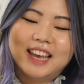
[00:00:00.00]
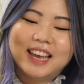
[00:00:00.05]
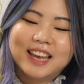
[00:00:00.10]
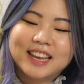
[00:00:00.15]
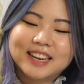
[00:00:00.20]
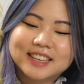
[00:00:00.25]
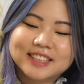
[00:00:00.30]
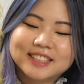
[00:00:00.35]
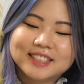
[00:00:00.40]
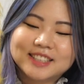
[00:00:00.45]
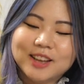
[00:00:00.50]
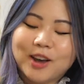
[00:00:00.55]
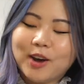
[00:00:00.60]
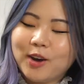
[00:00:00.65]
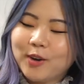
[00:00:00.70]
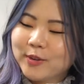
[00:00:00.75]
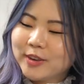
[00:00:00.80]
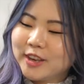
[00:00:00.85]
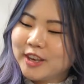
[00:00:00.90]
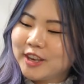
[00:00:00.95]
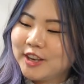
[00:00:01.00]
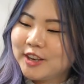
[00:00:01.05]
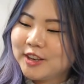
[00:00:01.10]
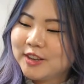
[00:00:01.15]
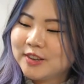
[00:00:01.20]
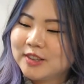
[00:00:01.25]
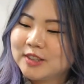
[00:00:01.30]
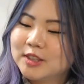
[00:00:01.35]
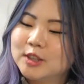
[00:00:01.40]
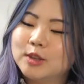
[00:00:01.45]
It is so
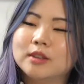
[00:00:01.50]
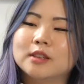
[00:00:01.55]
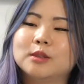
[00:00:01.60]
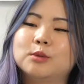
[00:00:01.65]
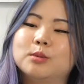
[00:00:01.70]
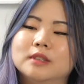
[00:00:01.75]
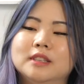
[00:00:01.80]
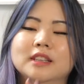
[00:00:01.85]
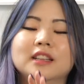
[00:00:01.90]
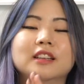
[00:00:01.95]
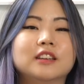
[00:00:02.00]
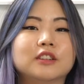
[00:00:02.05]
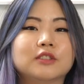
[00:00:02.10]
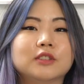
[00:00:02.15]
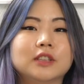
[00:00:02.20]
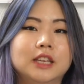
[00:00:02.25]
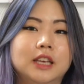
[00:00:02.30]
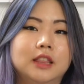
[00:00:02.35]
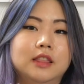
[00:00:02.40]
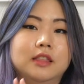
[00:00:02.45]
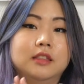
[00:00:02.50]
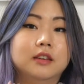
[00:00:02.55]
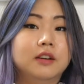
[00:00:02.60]
cute. So this was literally